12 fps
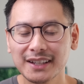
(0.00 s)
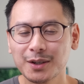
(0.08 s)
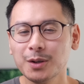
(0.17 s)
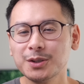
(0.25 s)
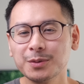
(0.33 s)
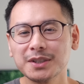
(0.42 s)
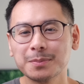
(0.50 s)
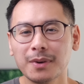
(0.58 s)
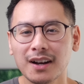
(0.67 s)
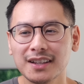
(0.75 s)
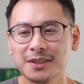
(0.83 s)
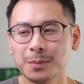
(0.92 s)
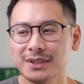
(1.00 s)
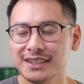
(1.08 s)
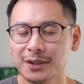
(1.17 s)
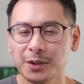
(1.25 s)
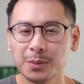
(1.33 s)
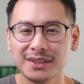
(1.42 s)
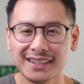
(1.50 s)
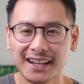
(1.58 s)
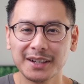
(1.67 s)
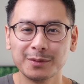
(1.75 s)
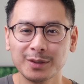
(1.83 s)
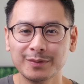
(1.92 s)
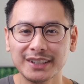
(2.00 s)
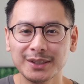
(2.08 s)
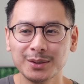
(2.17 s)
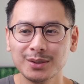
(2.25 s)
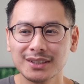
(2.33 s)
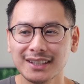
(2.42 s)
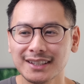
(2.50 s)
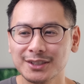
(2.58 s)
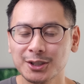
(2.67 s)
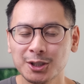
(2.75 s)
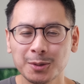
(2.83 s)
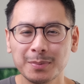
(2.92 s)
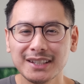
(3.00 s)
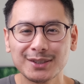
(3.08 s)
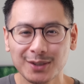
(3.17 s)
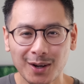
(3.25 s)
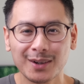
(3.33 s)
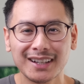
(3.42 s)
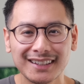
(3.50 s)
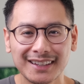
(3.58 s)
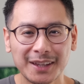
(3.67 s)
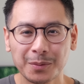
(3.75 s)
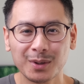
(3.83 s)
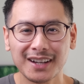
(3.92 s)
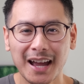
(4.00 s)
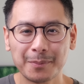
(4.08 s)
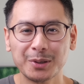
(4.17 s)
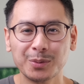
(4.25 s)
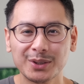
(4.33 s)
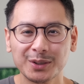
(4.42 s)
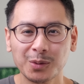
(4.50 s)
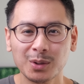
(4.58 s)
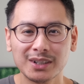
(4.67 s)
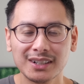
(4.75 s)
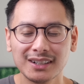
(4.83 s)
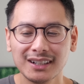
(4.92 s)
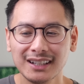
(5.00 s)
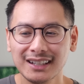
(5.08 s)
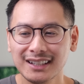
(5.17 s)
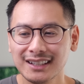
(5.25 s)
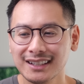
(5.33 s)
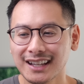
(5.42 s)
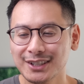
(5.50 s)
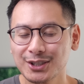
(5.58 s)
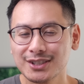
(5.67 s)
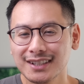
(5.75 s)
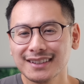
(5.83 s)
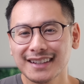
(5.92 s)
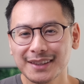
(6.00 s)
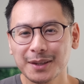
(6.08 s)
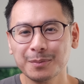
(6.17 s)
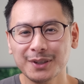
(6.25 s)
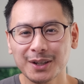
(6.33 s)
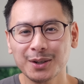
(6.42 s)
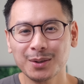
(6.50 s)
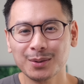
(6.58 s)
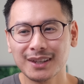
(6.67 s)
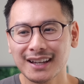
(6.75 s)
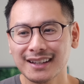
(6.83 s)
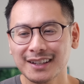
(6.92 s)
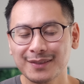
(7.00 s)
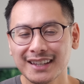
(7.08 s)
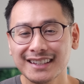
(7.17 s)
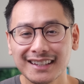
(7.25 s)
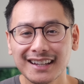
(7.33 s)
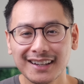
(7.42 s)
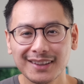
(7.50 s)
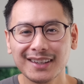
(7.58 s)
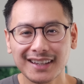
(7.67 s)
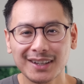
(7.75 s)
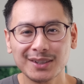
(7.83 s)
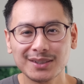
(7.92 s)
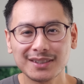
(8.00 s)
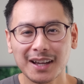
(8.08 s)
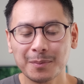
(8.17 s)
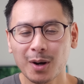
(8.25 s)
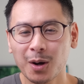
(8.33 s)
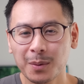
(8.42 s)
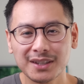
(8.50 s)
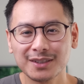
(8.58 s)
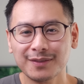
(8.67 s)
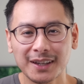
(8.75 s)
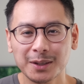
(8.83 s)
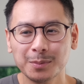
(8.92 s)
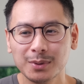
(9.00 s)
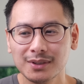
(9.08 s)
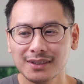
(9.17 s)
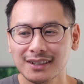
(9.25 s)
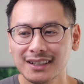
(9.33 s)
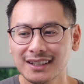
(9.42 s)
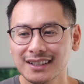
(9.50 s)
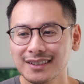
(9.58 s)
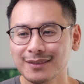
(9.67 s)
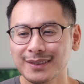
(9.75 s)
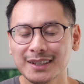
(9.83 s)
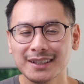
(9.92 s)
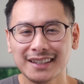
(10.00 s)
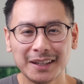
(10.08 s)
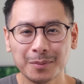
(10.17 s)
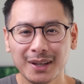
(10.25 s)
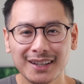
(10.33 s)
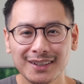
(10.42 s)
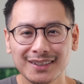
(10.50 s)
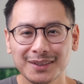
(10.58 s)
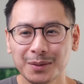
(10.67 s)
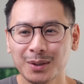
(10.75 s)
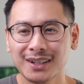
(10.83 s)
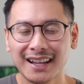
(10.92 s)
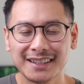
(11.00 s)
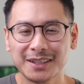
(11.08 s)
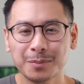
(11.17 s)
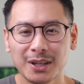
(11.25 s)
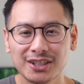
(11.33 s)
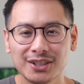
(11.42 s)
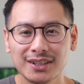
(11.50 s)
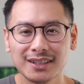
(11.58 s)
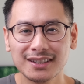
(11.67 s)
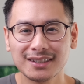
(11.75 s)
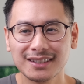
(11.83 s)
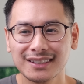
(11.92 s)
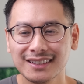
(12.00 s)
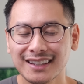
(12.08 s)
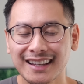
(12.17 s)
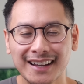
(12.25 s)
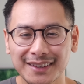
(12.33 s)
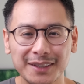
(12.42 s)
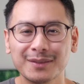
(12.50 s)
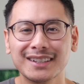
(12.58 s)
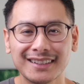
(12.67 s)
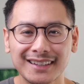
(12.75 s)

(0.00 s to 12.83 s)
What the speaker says: go-to response when dealing with negative reviews is just to be sorry that they weren't happy with their order, and just to let them know that if they need anything else, I'm always available via email or Etsy messages, and I leave it at